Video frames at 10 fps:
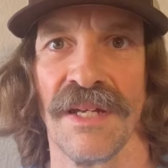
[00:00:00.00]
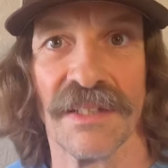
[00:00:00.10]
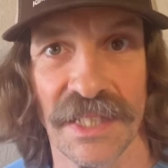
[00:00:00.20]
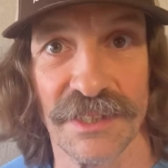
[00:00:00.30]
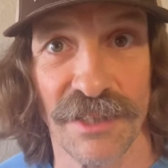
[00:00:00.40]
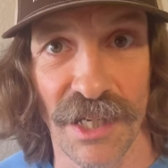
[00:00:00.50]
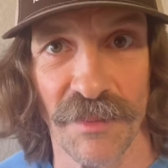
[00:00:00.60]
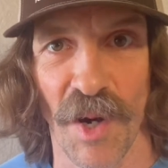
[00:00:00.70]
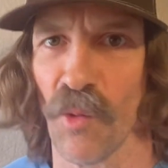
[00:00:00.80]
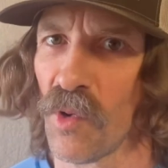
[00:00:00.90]
Let's talk
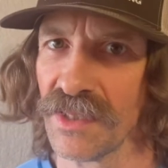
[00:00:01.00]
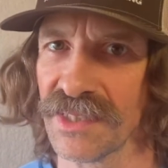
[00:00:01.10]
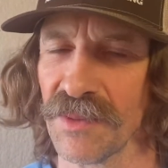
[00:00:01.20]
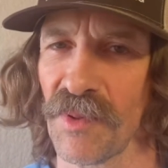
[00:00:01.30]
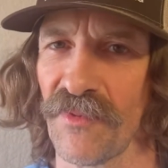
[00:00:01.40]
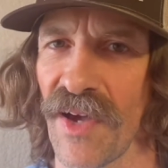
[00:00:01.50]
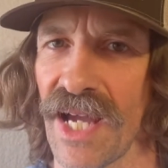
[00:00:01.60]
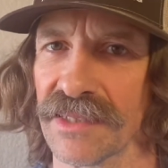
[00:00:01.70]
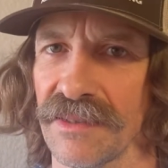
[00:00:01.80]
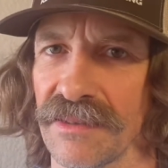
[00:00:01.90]
about one simple
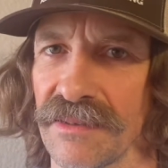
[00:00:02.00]
fact.